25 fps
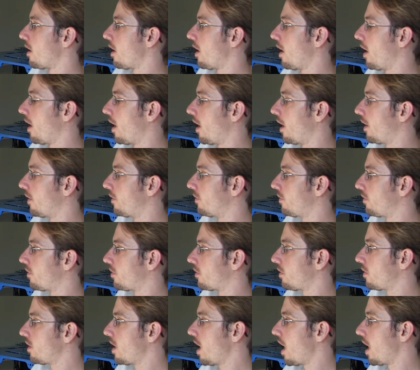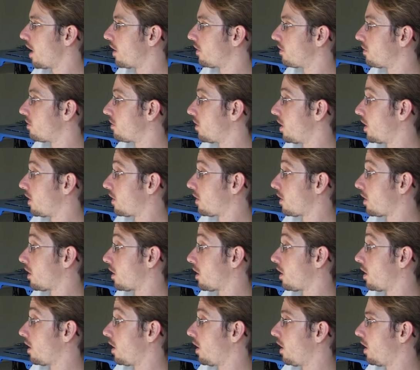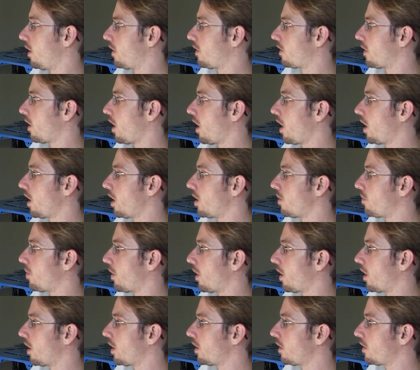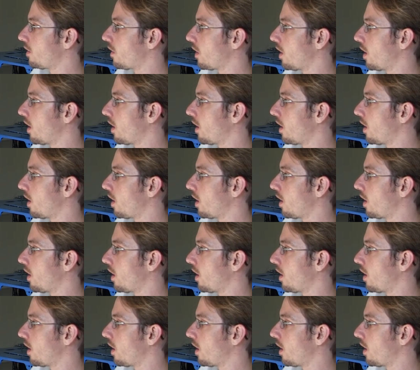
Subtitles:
and yeah, it's a high-end part,